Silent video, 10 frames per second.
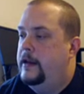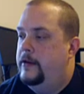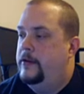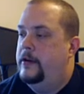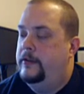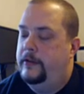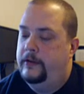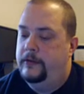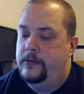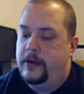Hit enter. It
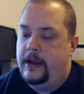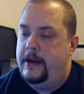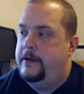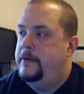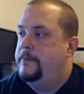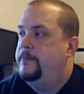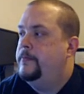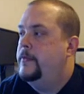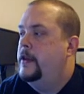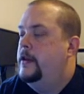says OK.
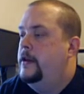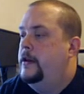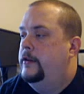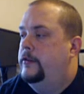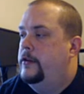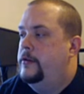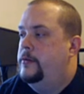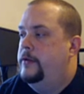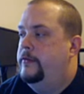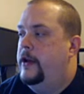
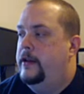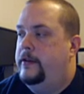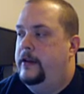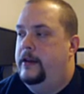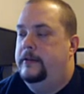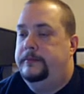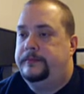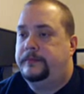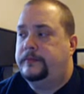So we've got the